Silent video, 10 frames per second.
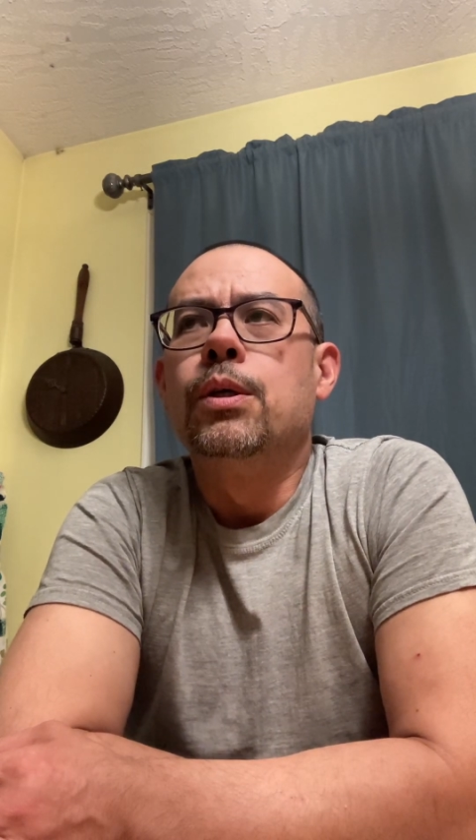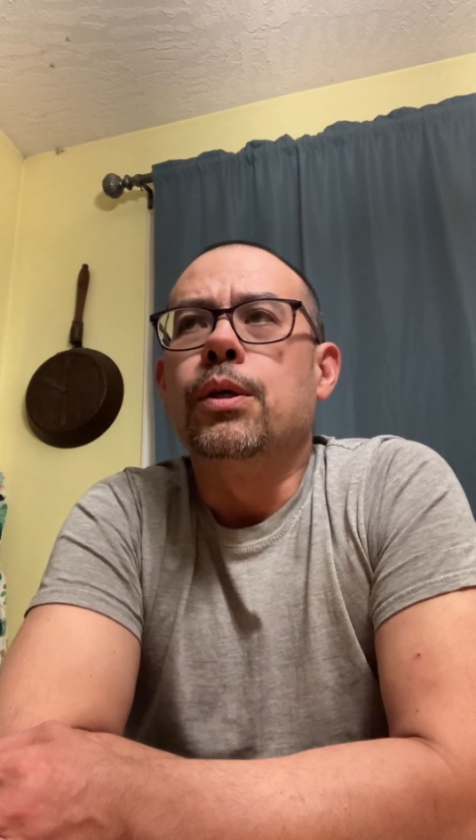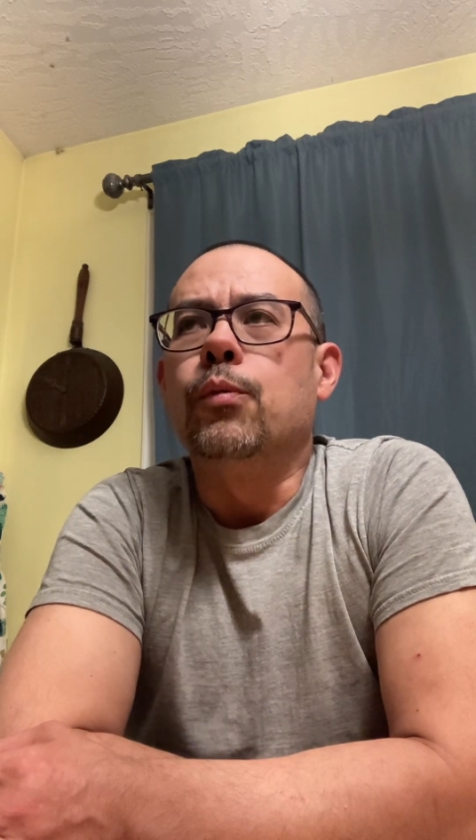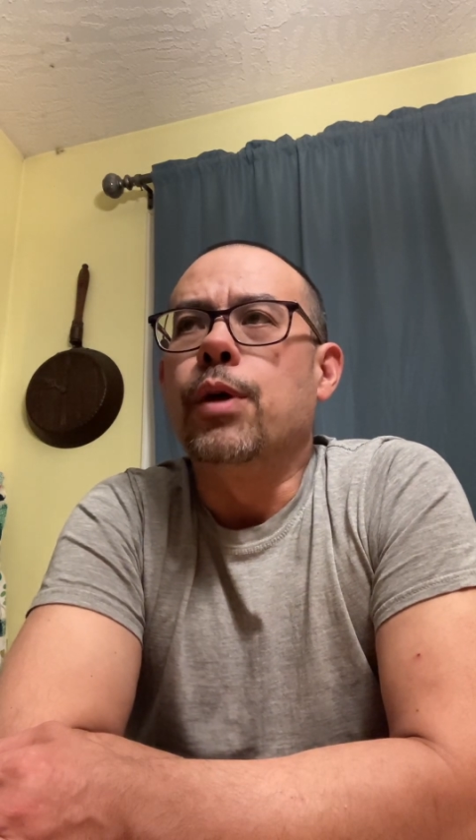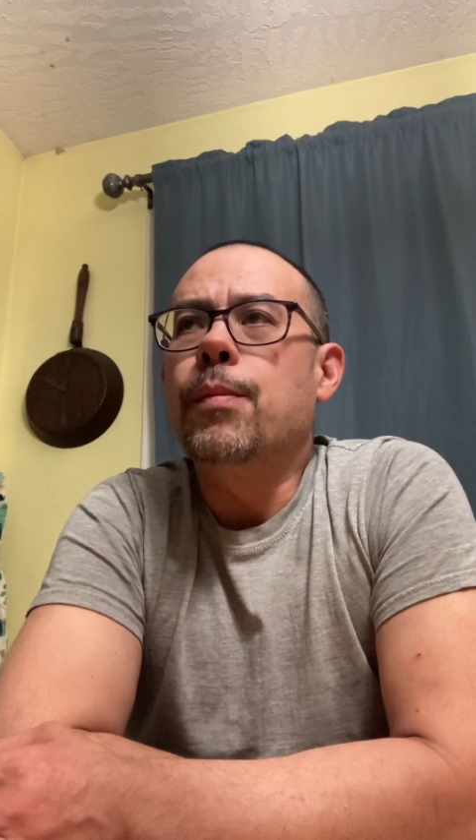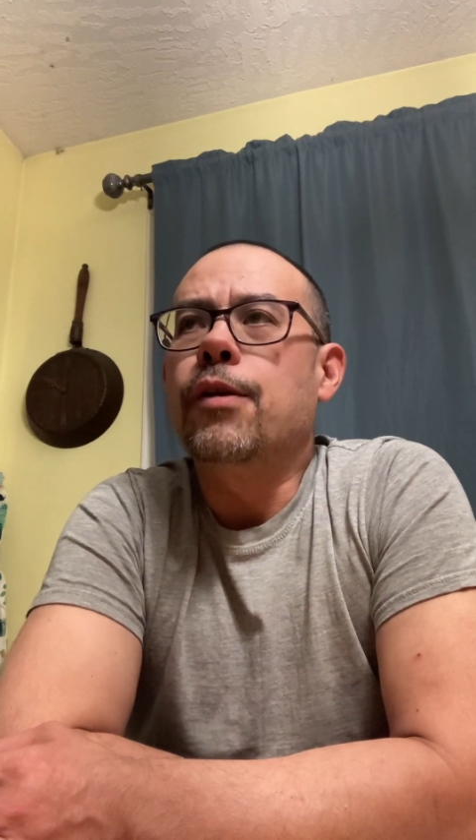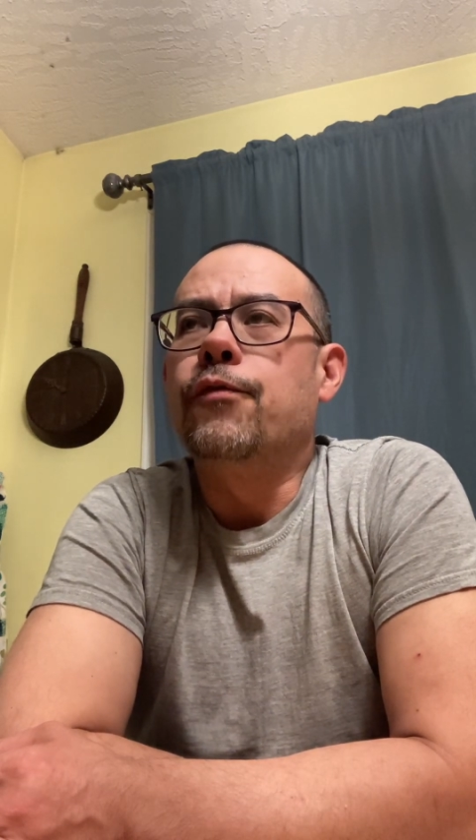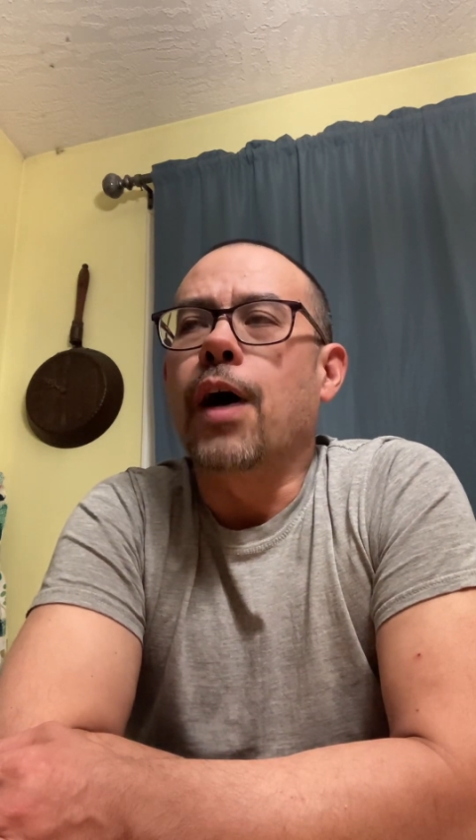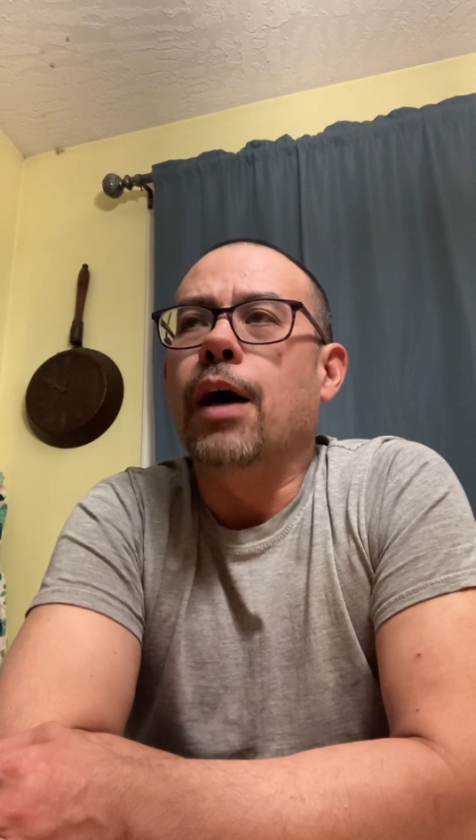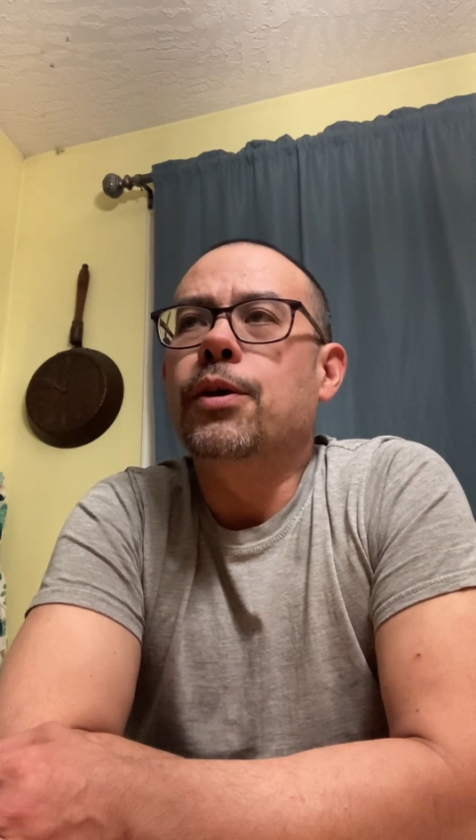We may
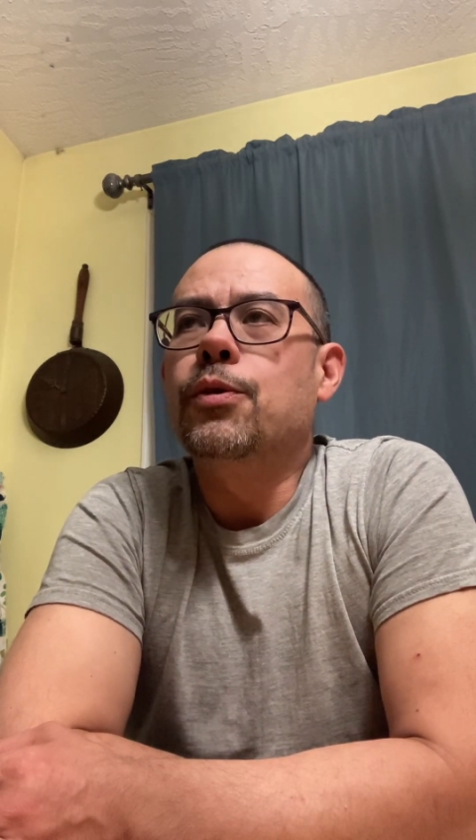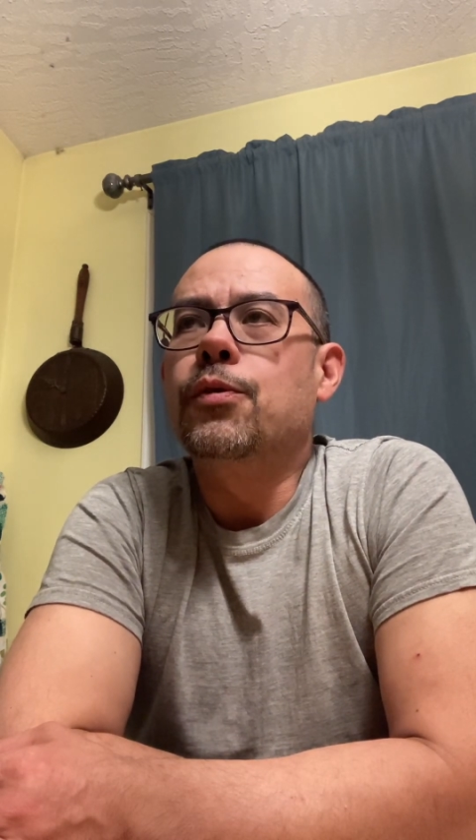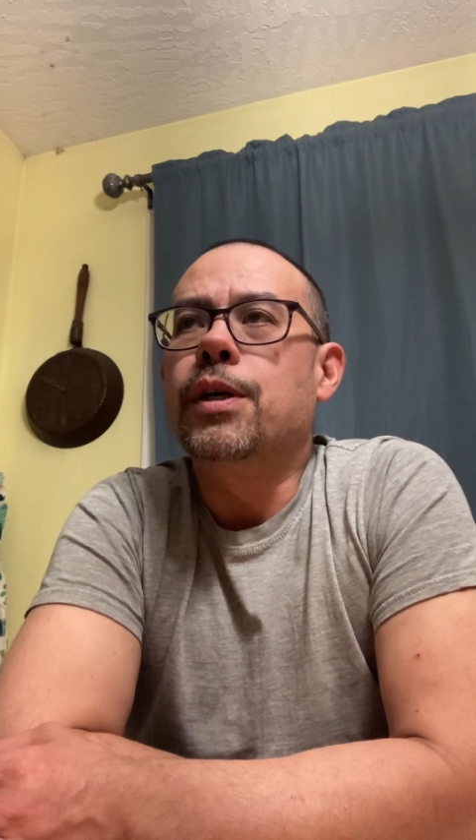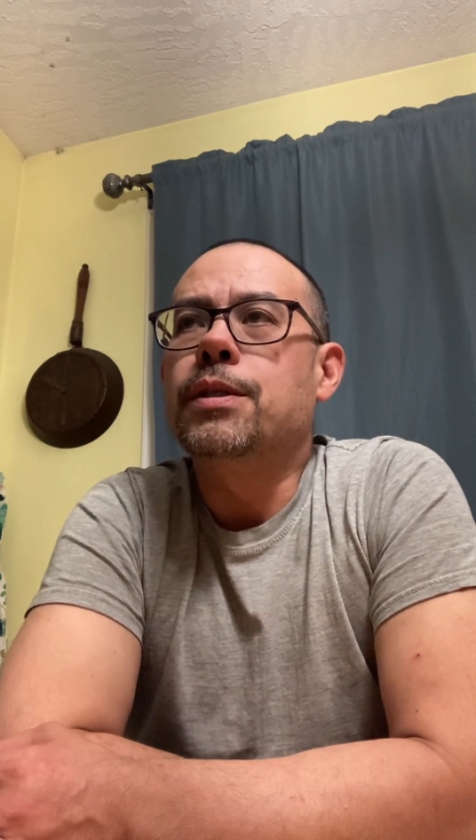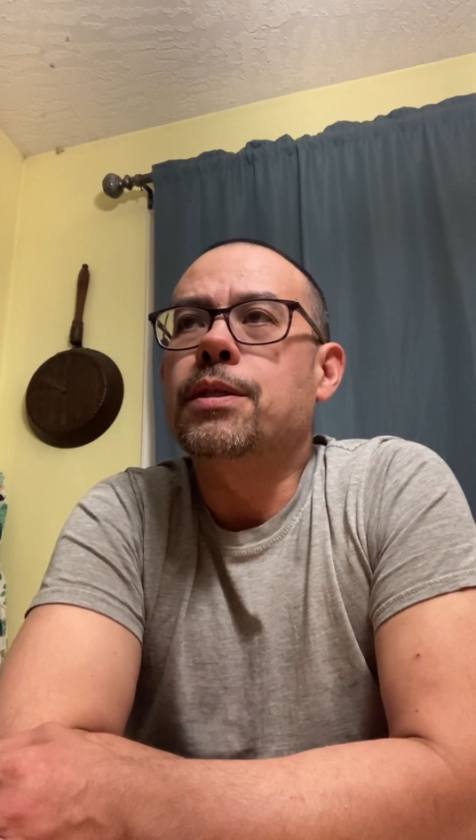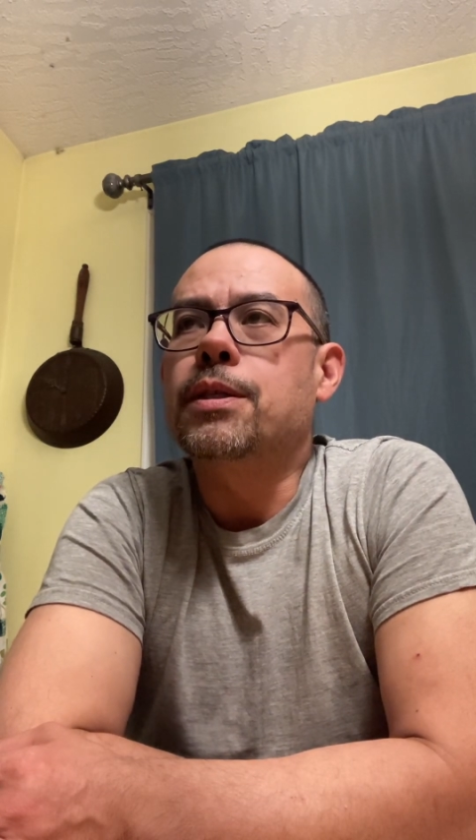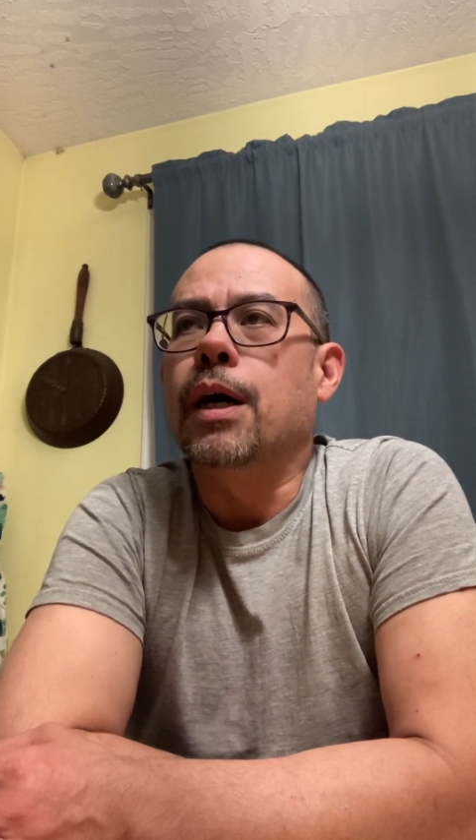value this